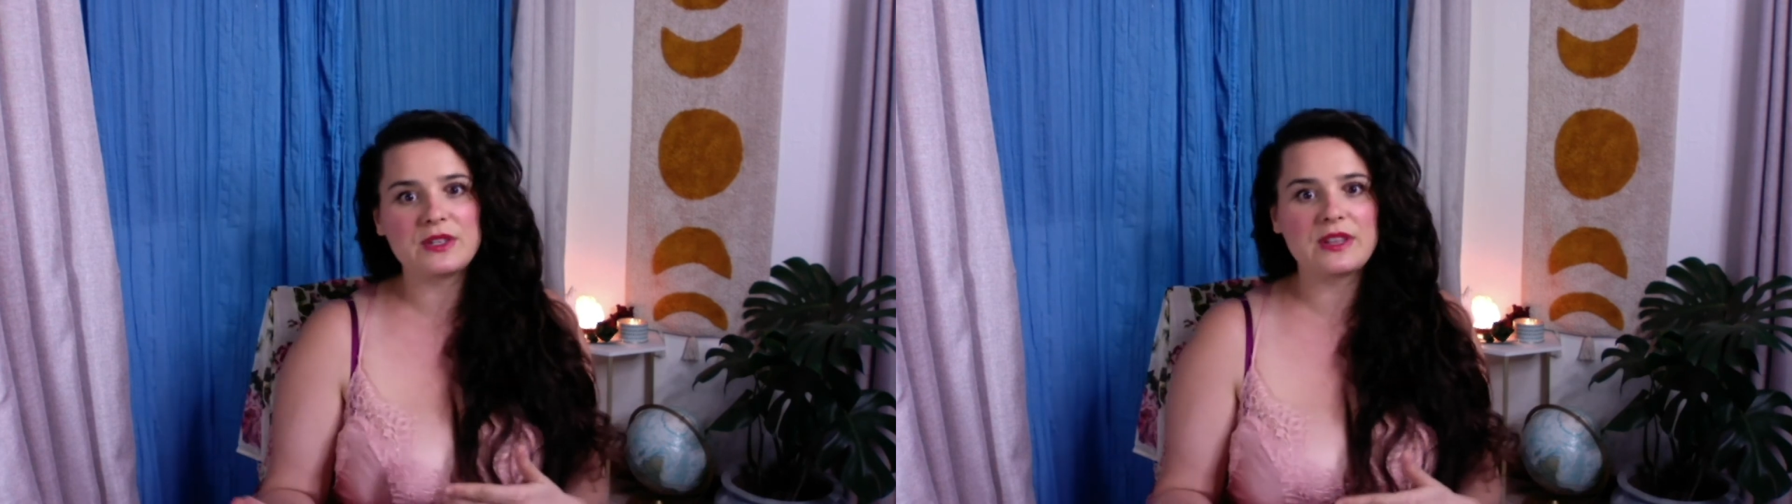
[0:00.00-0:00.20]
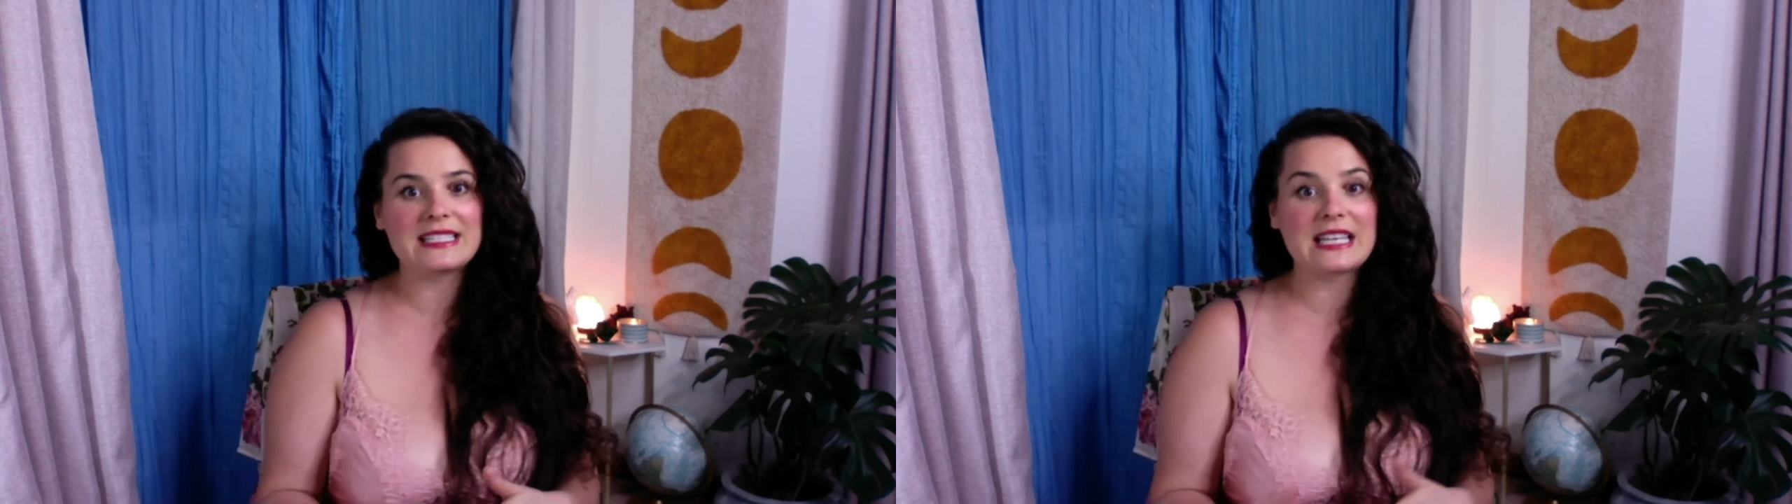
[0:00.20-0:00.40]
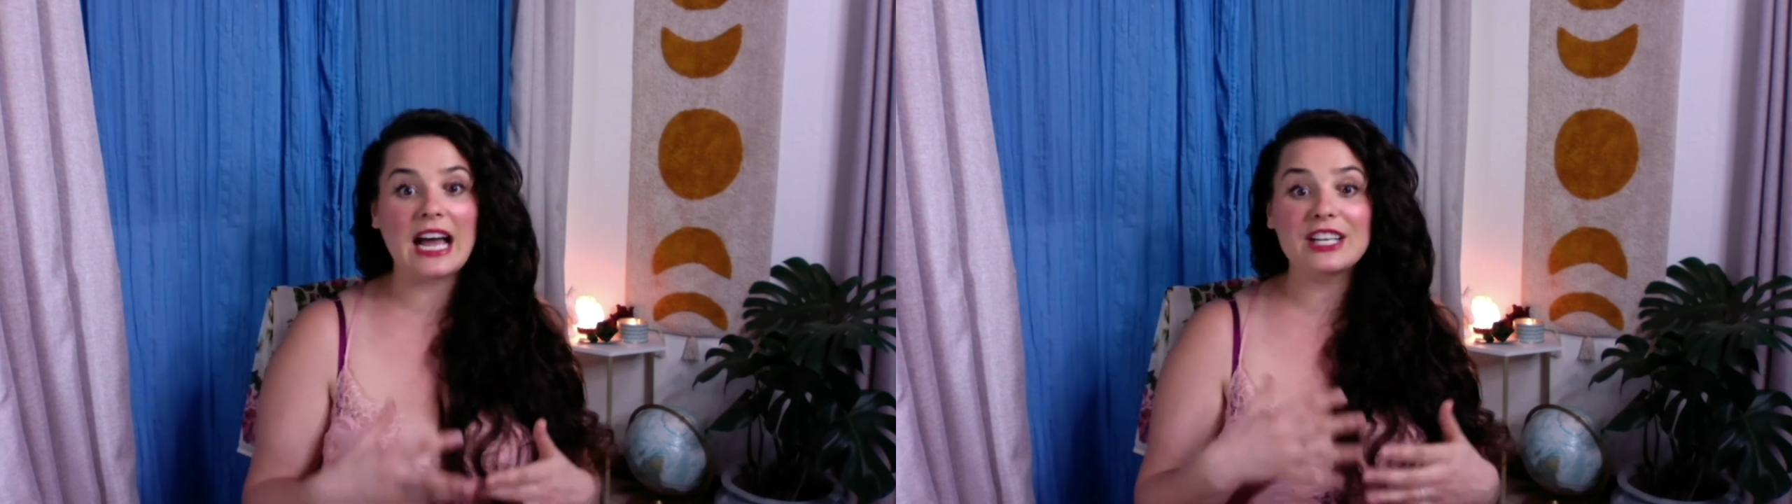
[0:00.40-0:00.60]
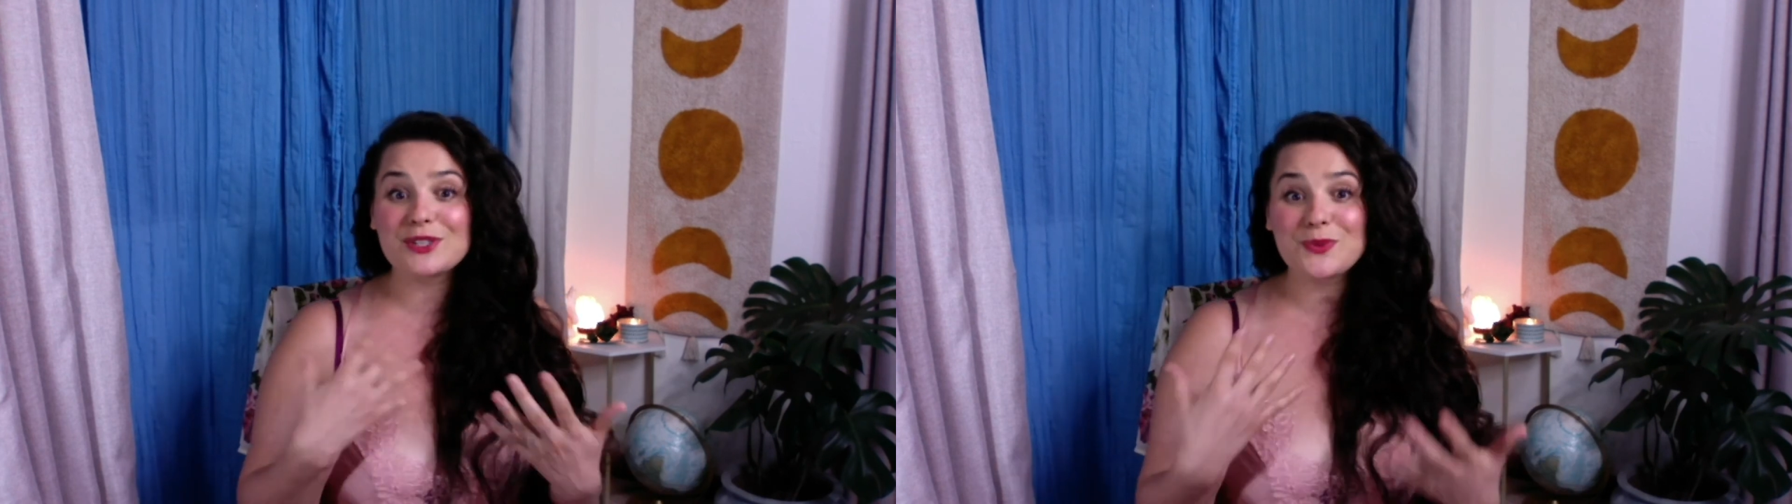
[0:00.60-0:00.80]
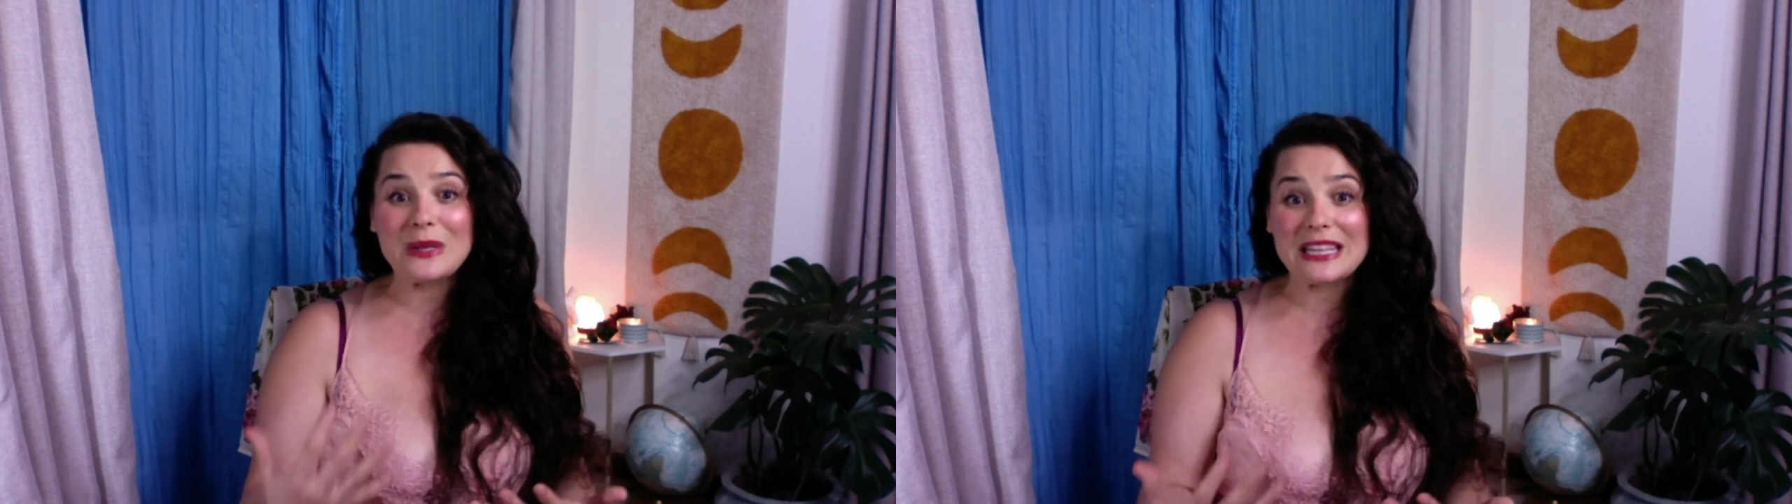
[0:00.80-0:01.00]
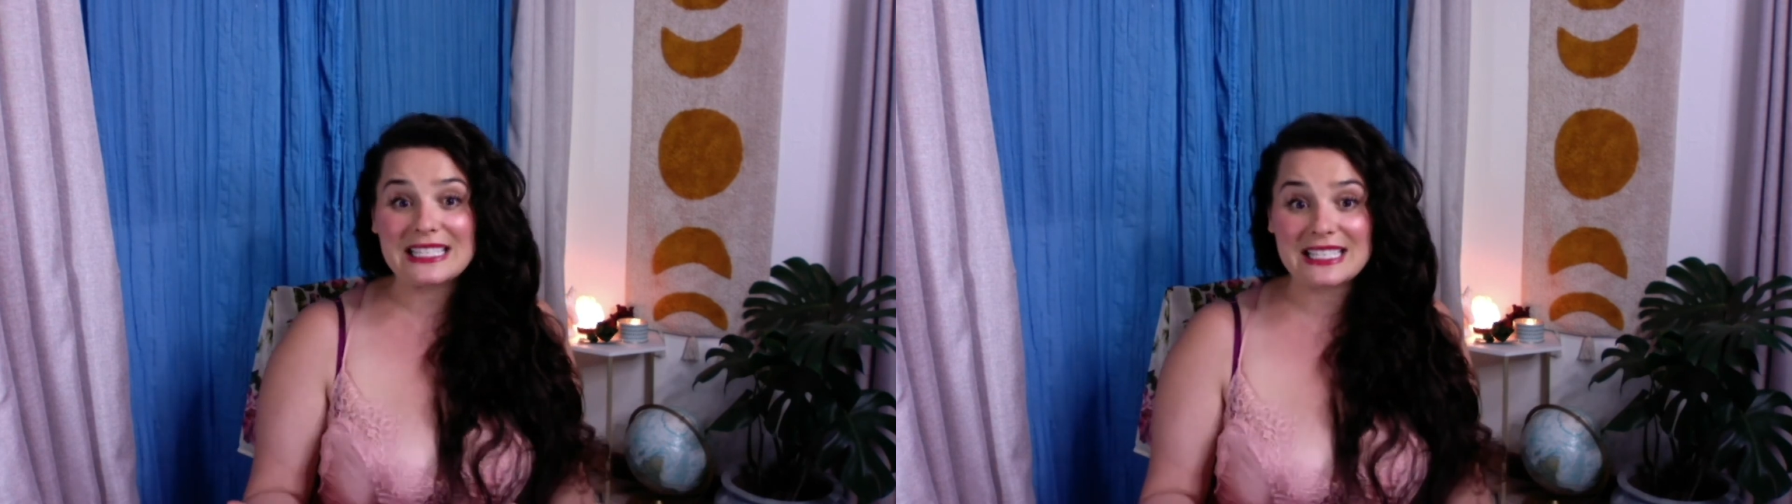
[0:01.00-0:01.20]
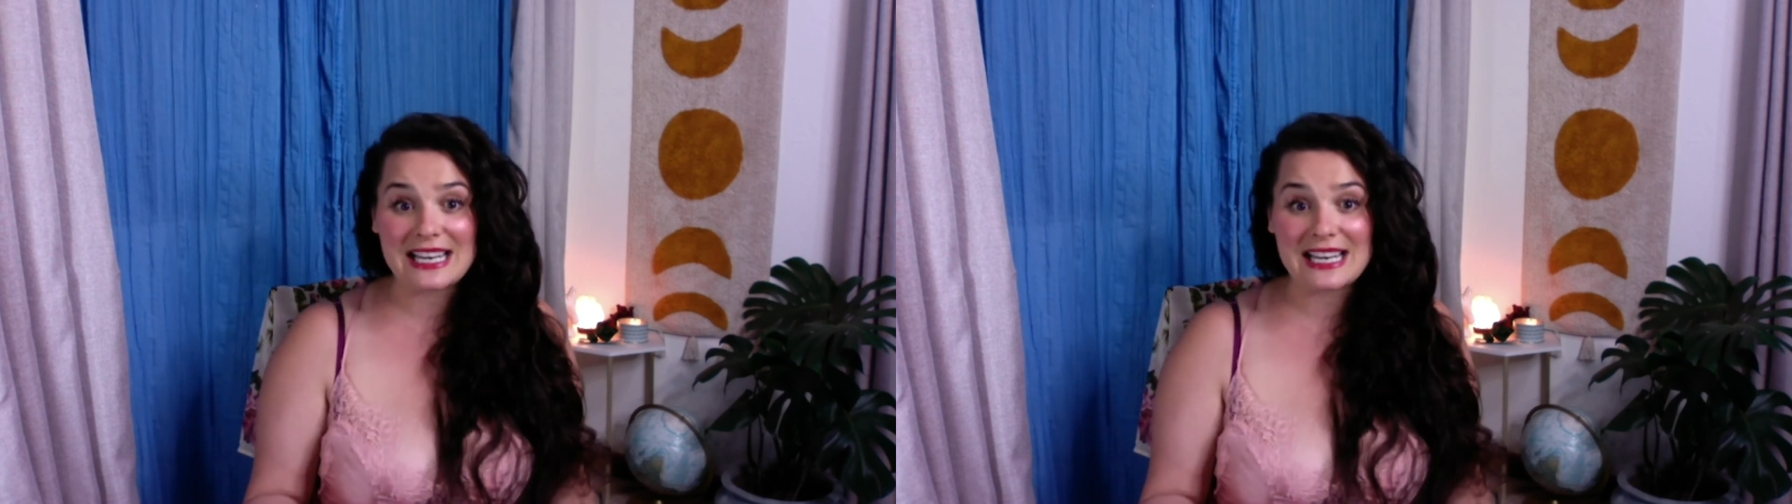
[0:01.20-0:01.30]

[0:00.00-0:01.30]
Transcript: this? I just really didn't